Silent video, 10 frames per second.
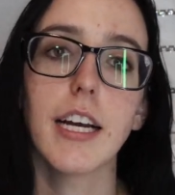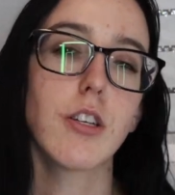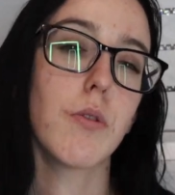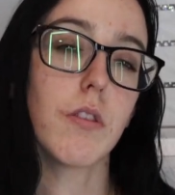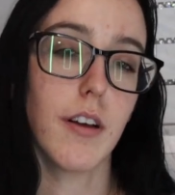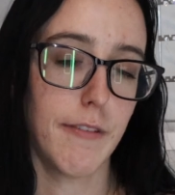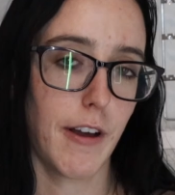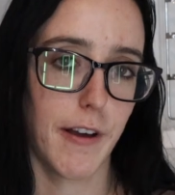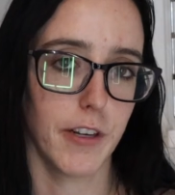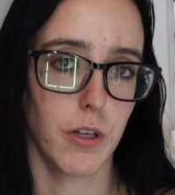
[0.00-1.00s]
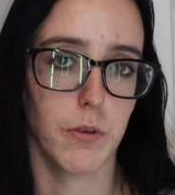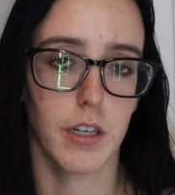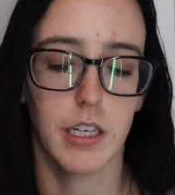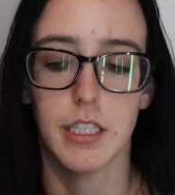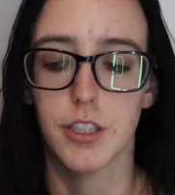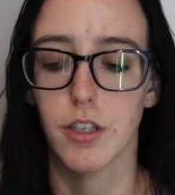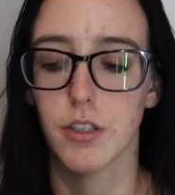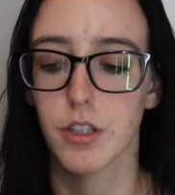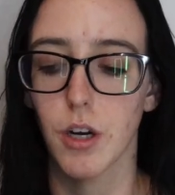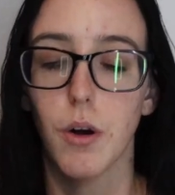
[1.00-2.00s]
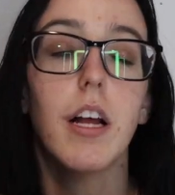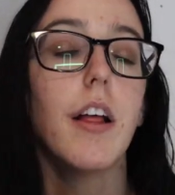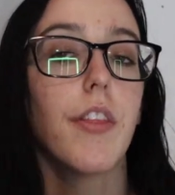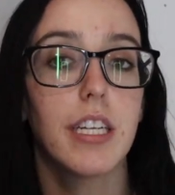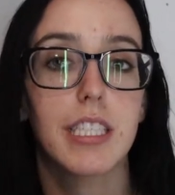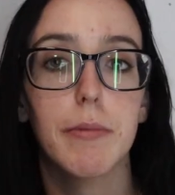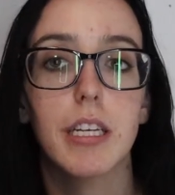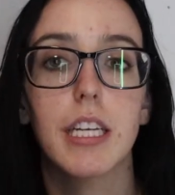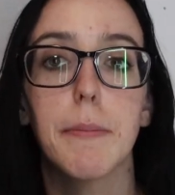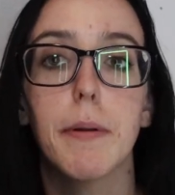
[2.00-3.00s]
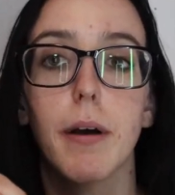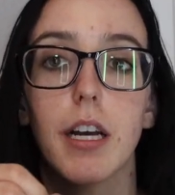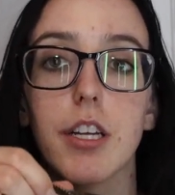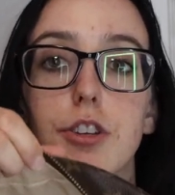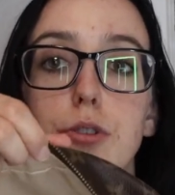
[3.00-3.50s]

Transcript: I don't love having an organizer. So that is something to keep in mind.